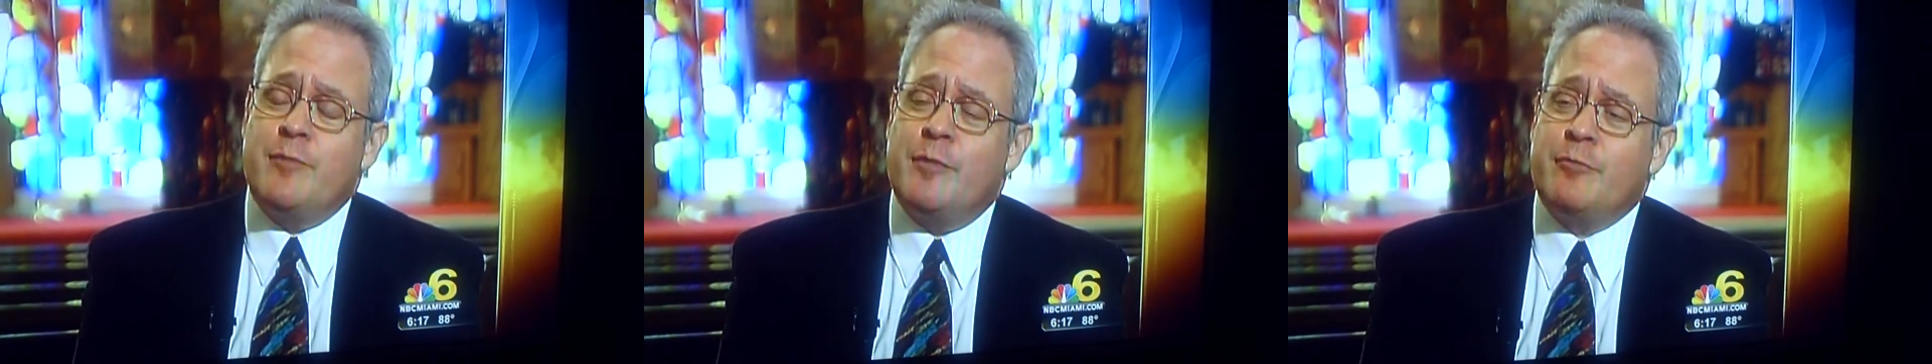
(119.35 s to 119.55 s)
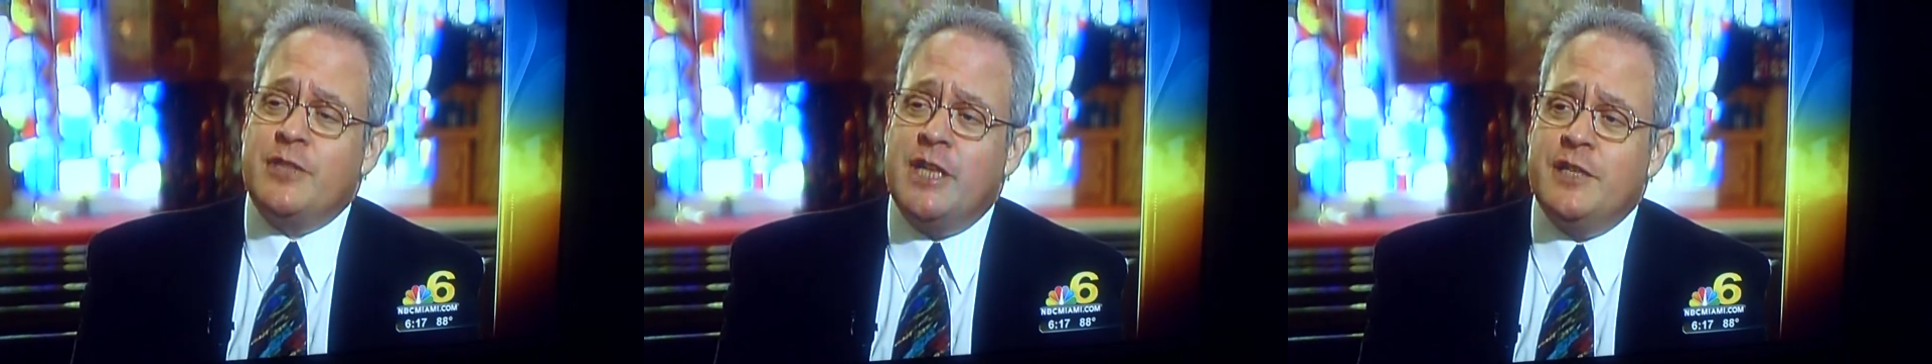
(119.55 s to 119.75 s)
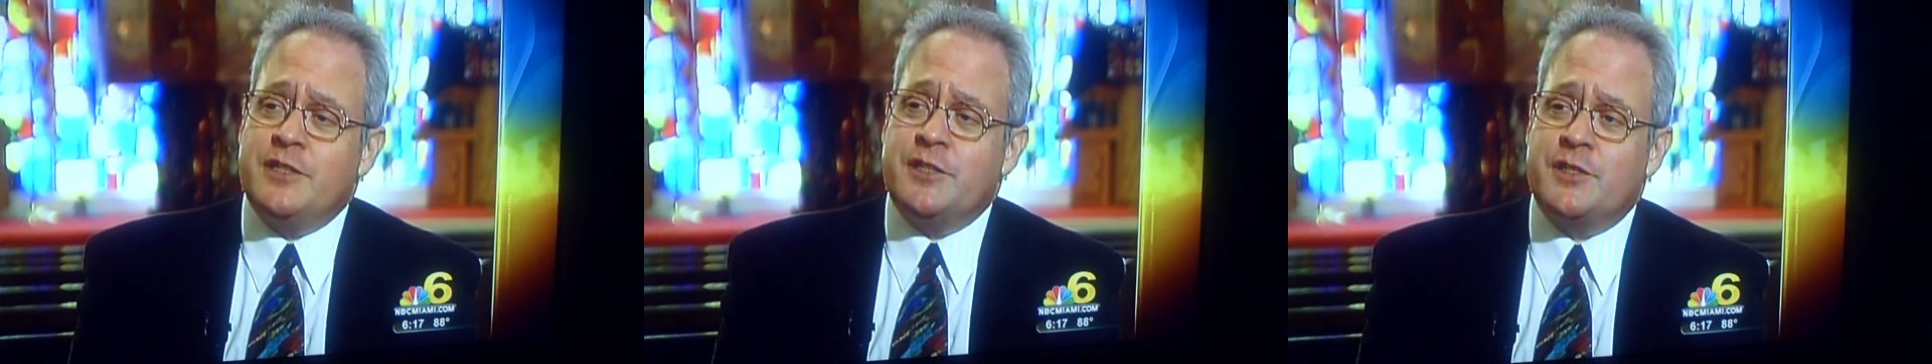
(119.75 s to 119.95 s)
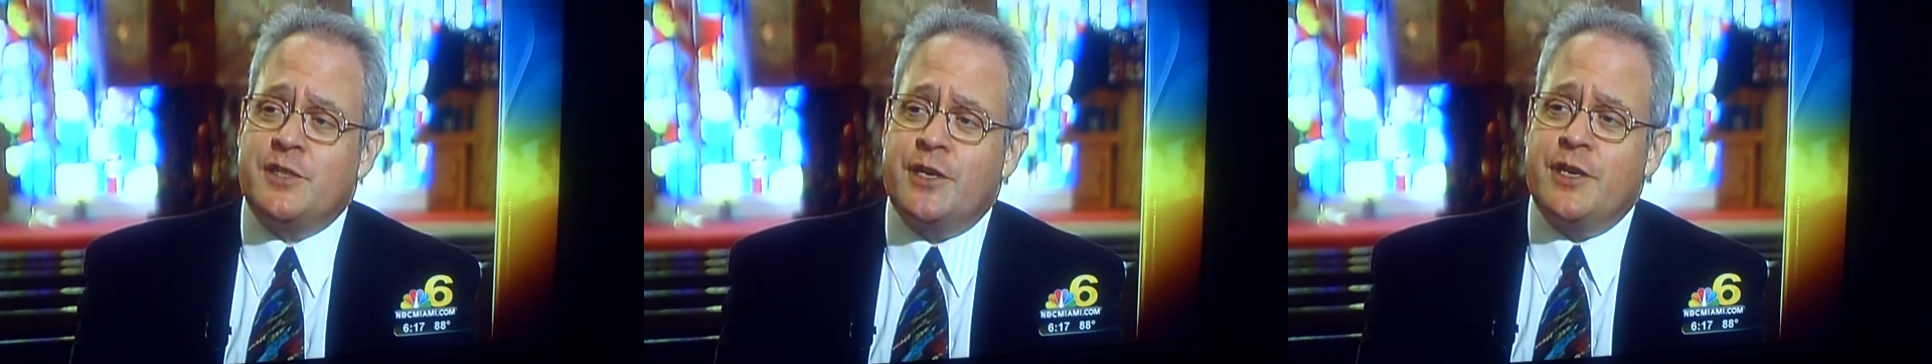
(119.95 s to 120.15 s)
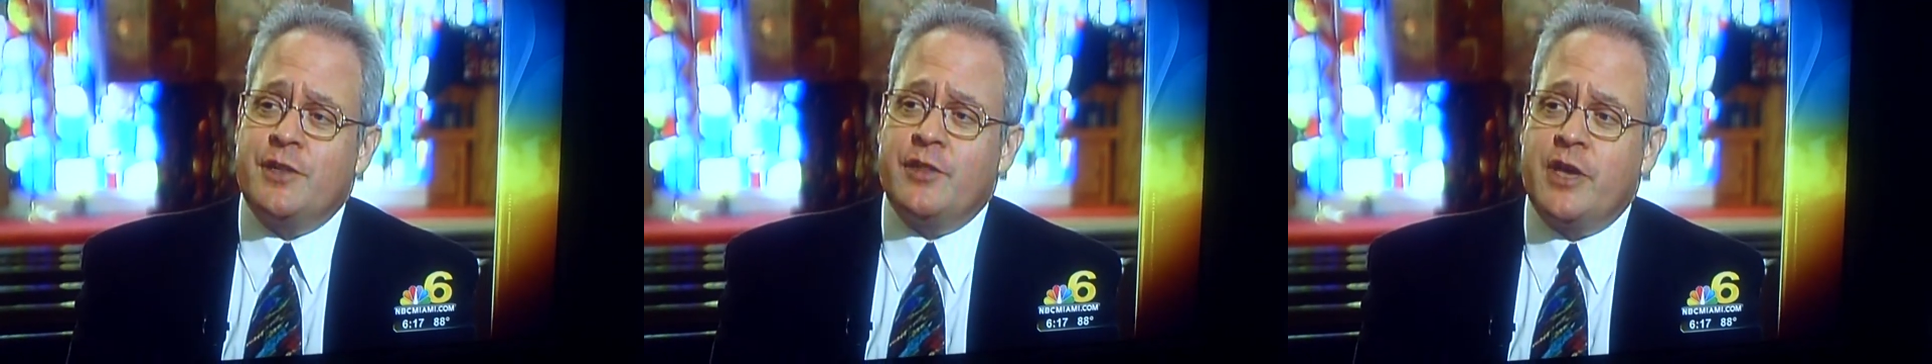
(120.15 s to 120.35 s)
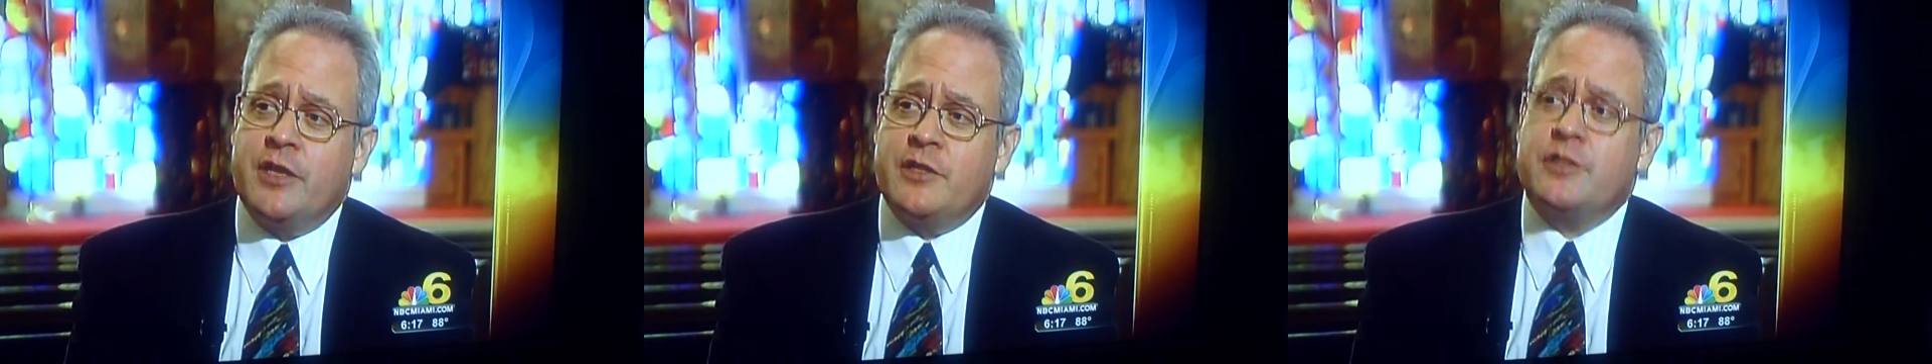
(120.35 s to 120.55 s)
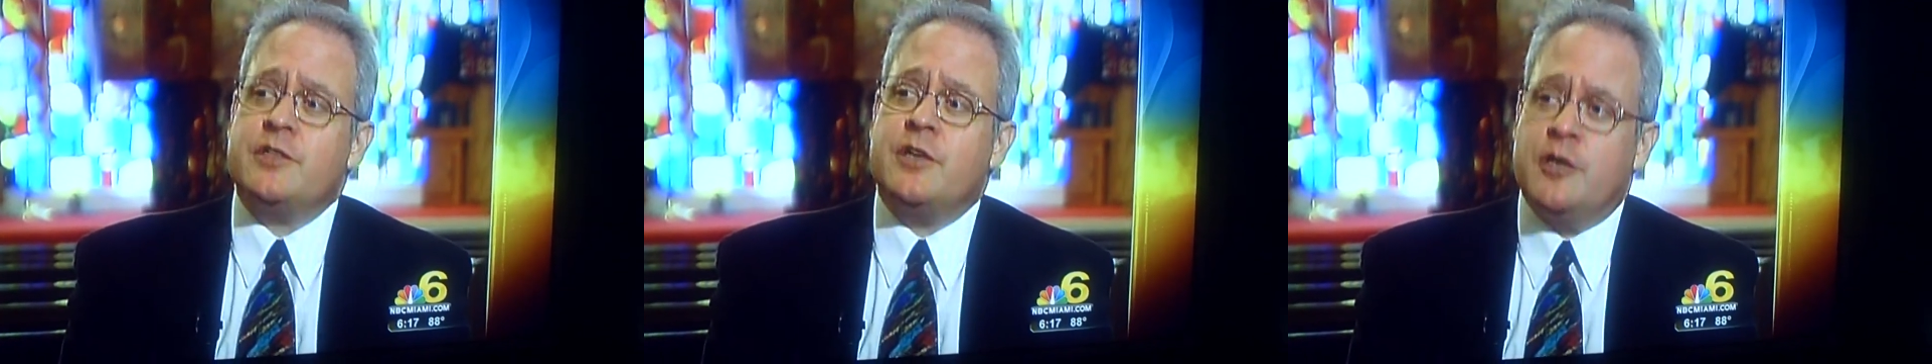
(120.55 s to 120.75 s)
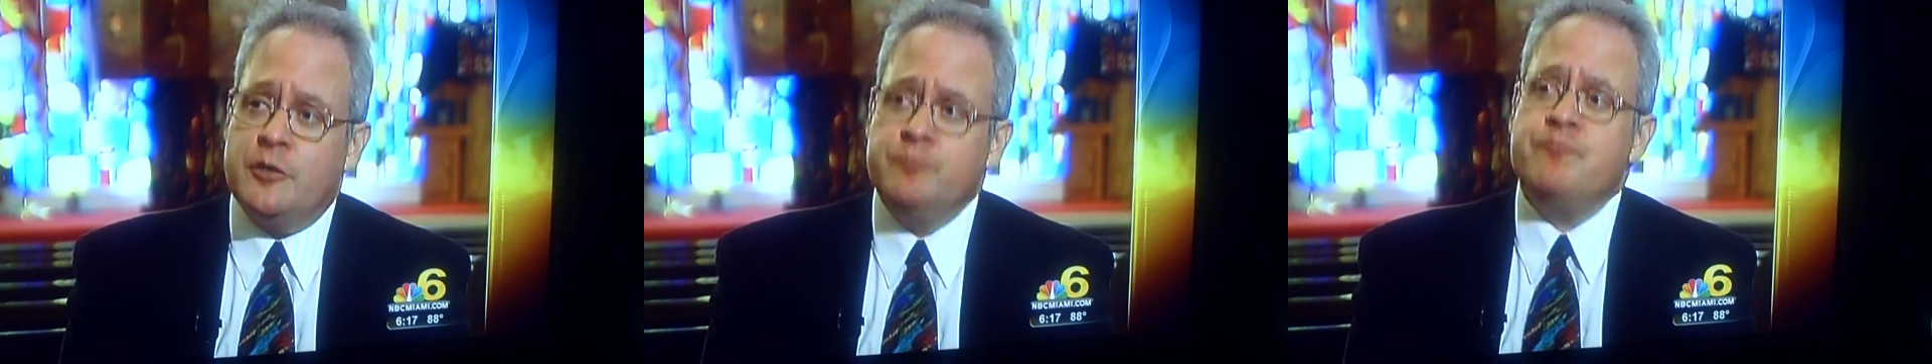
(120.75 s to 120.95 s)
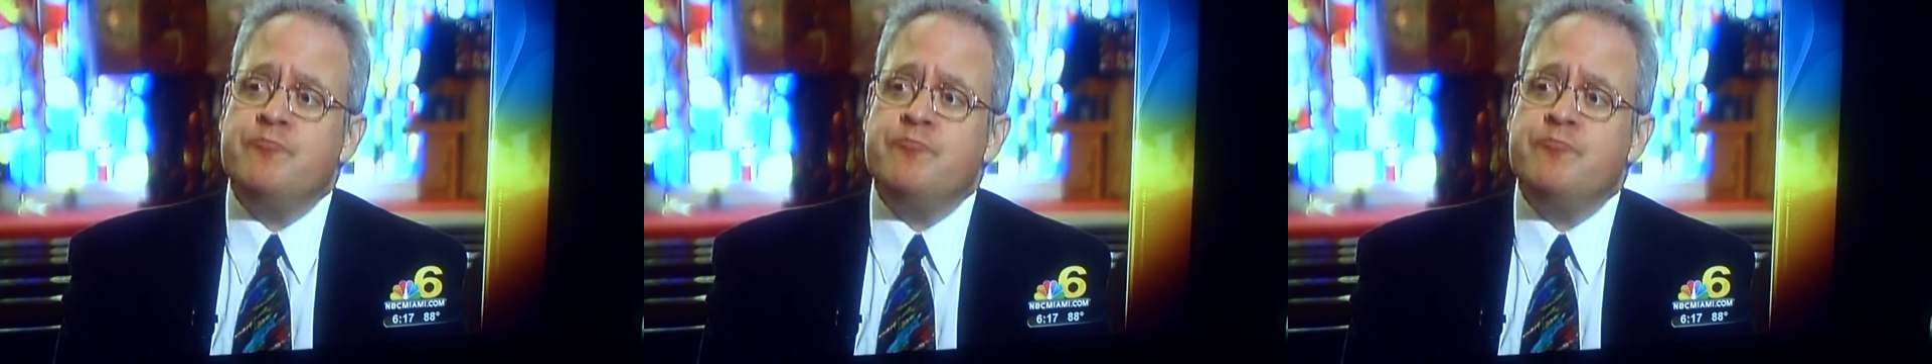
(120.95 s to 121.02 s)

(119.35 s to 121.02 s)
I'm glad to say that uh,